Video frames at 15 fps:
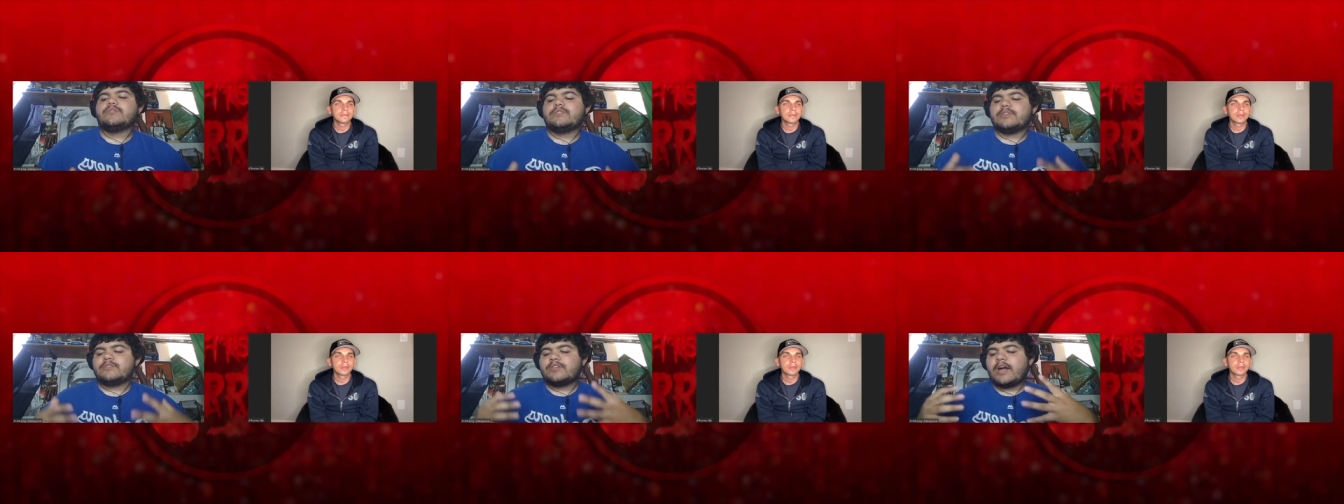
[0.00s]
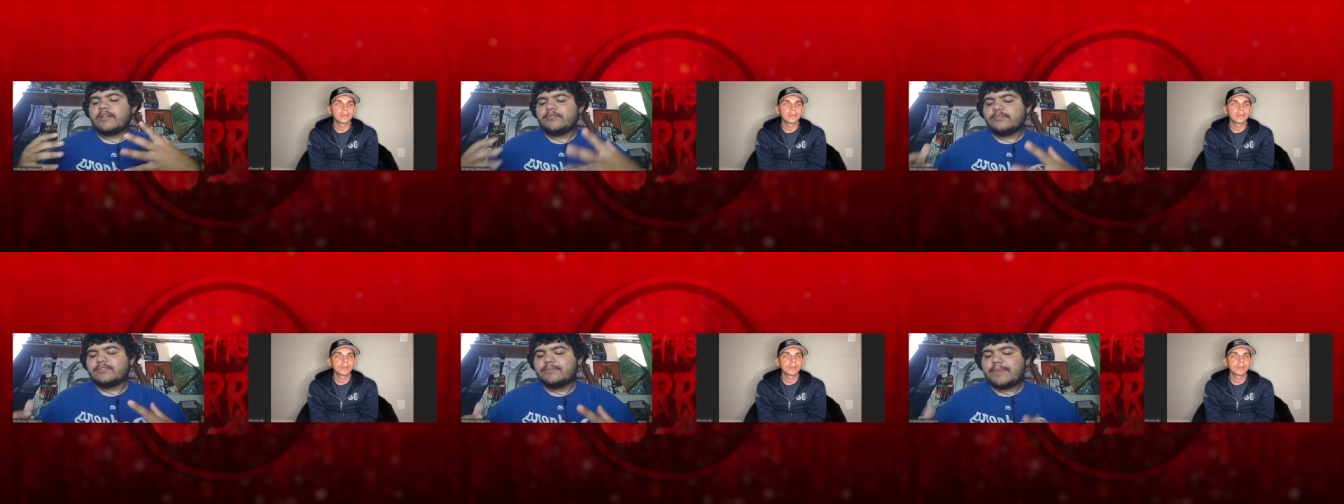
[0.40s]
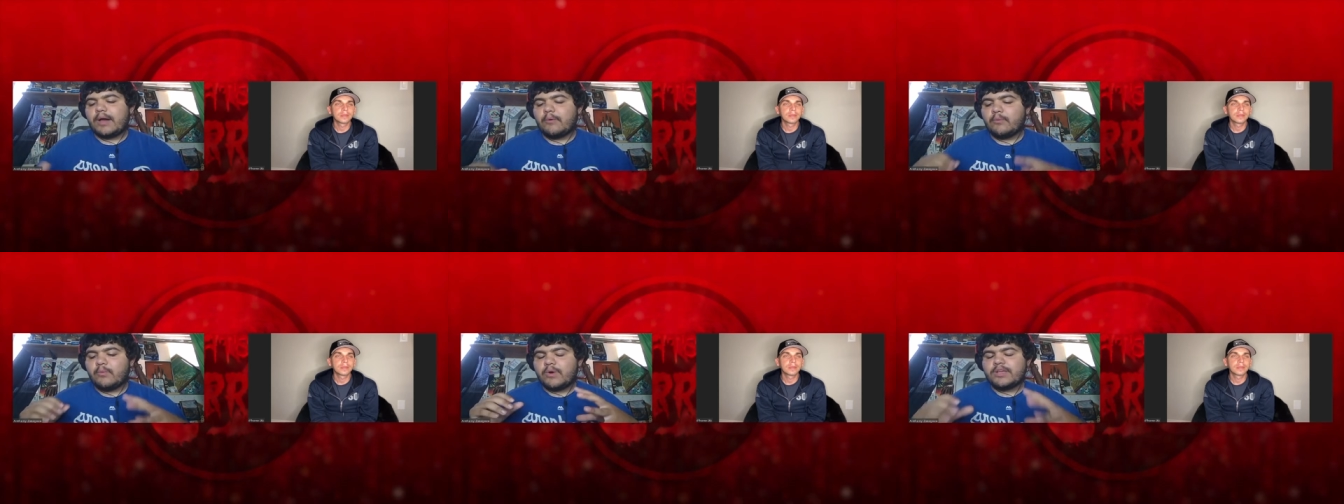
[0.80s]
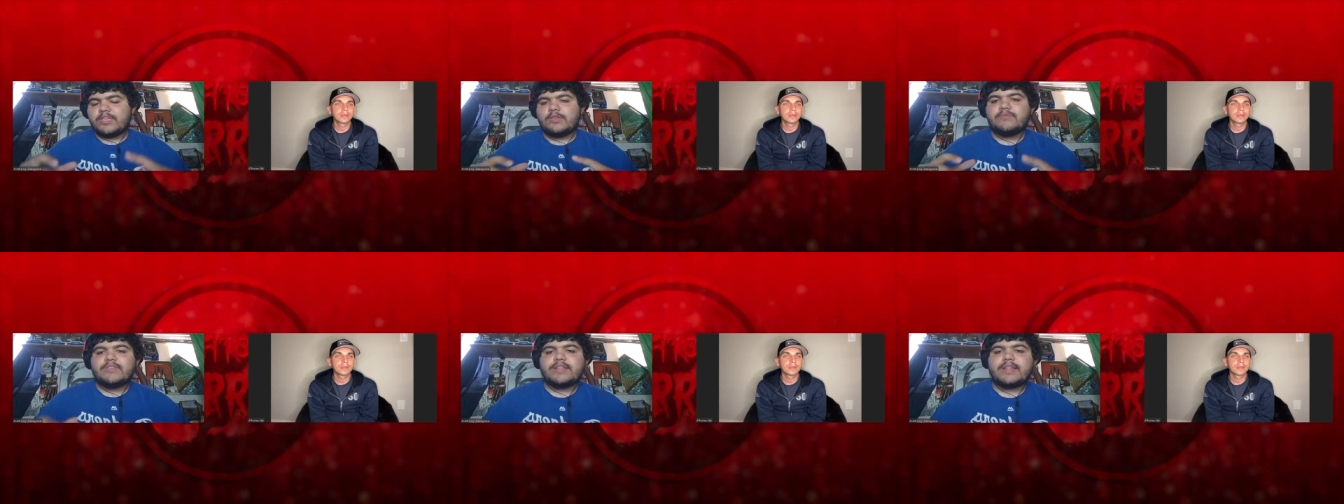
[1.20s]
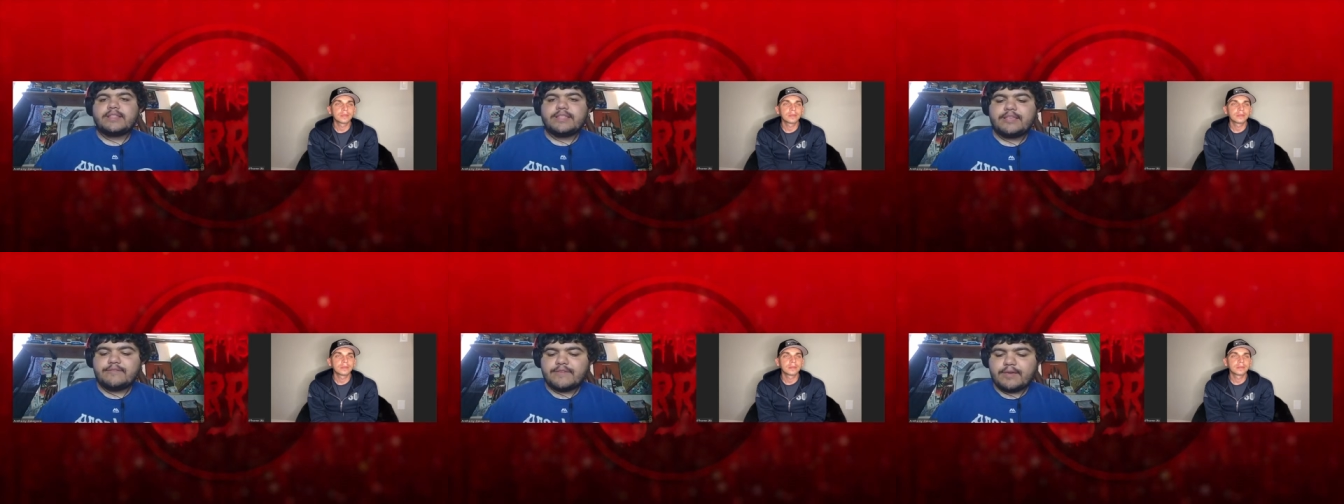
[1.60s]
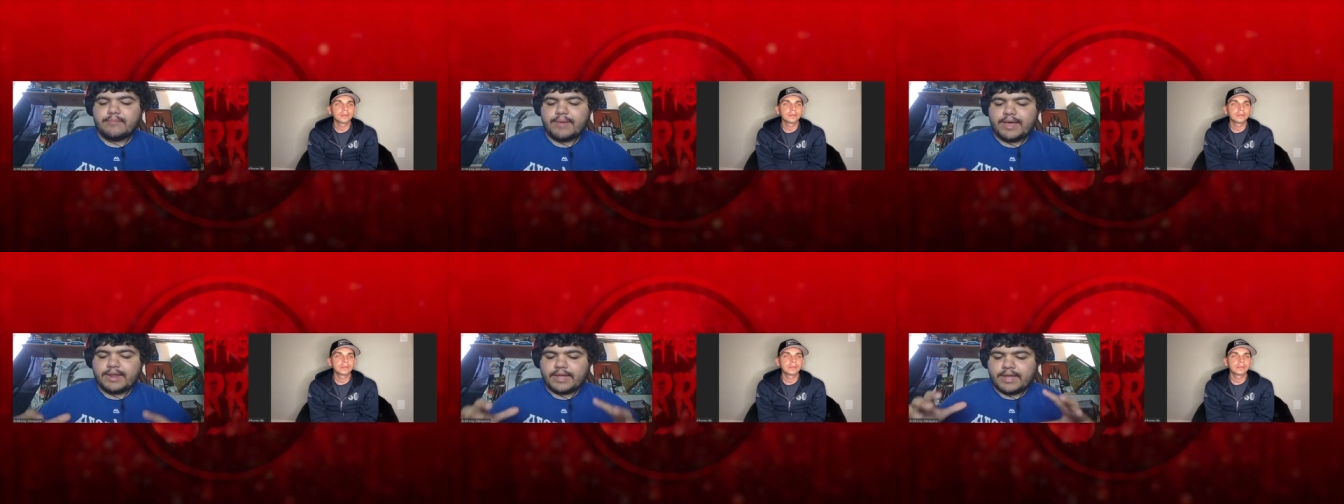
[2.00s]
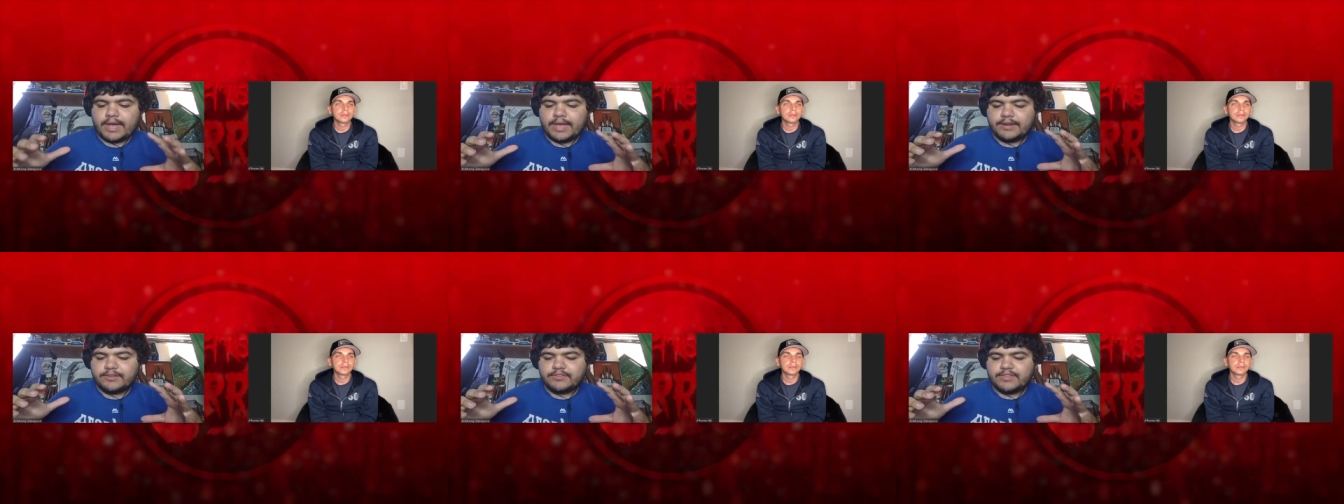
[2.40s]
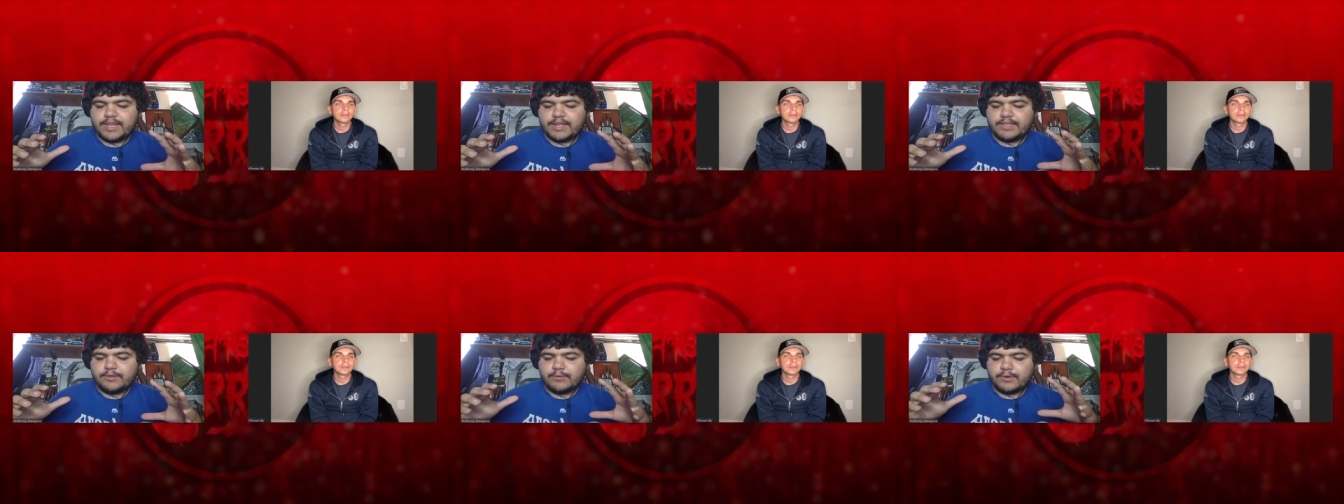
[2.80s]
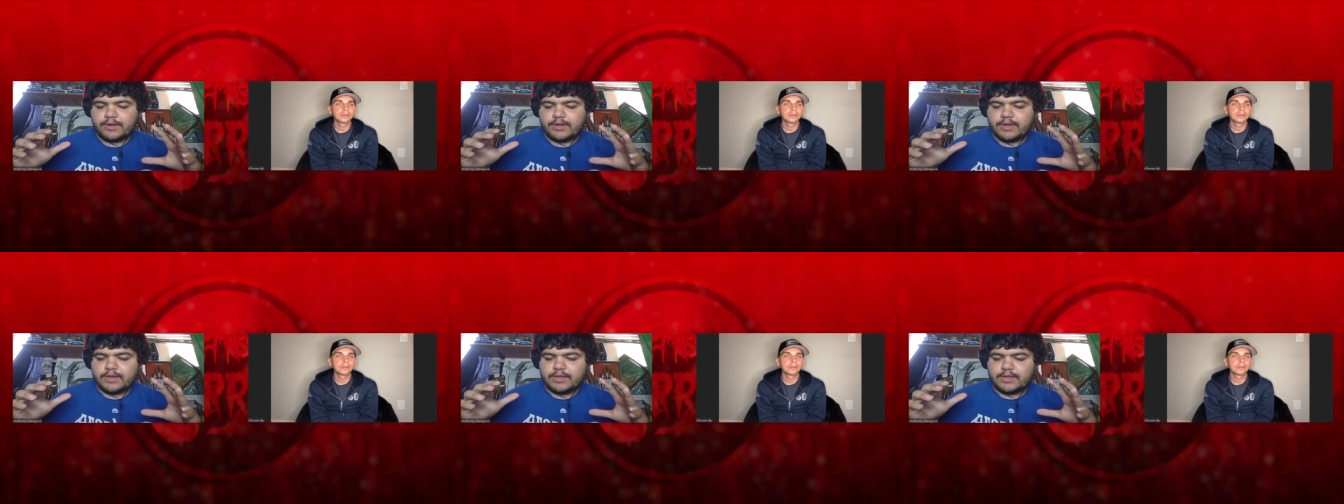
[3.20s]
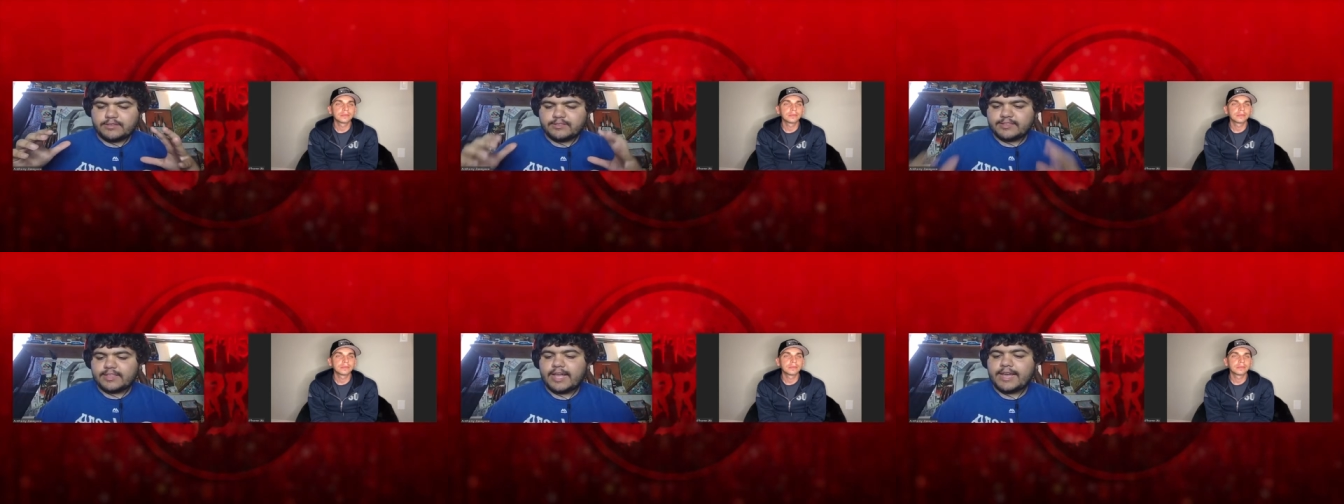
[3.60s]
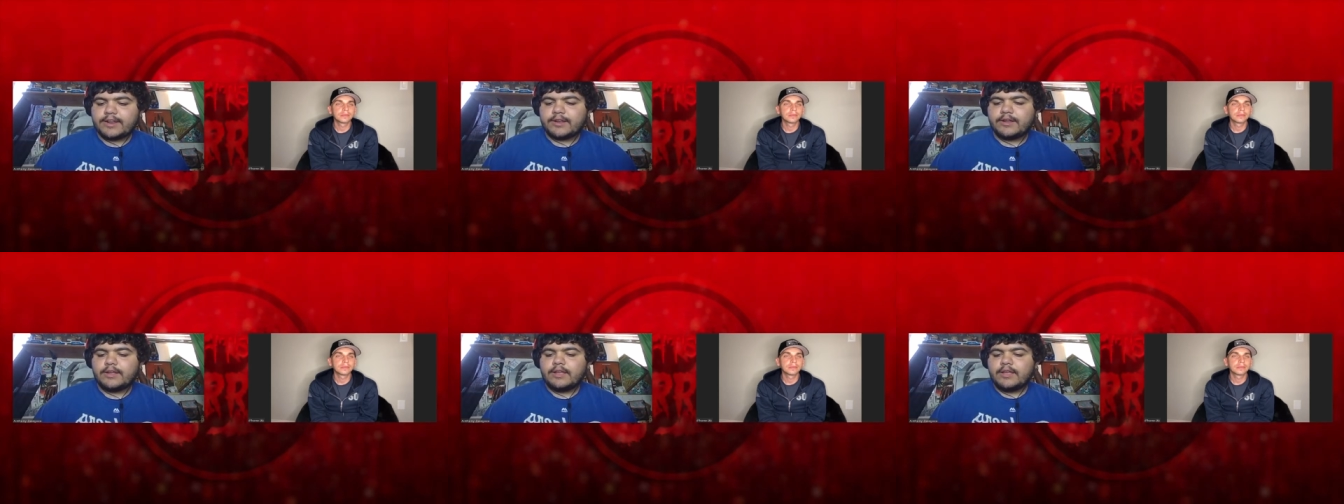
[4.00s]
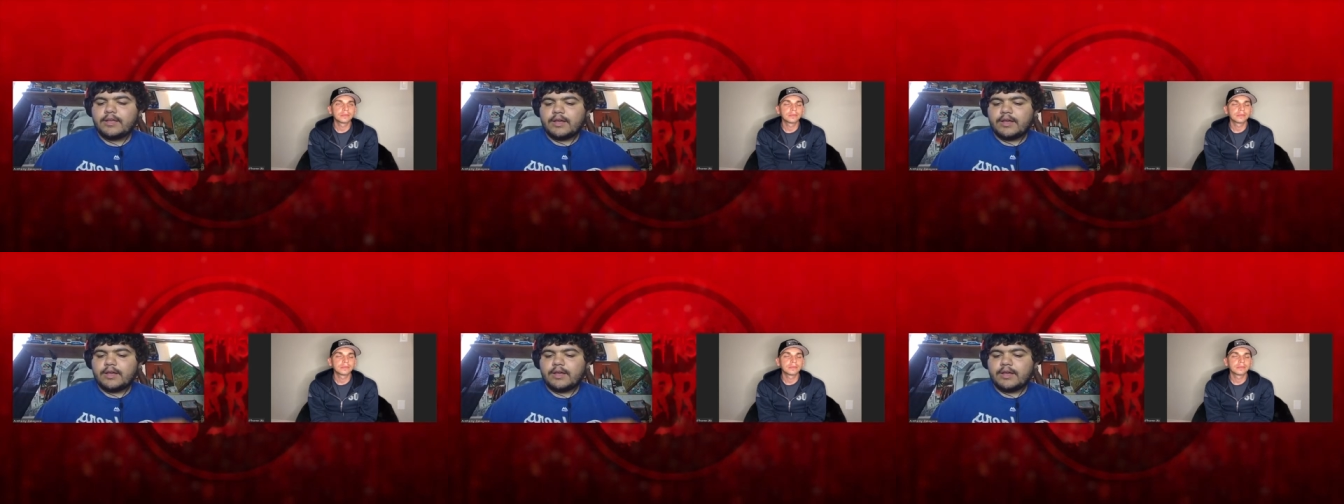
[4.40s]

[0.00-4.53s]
So talk to us about what you did at the event, man. I, I understand you were a, a slider.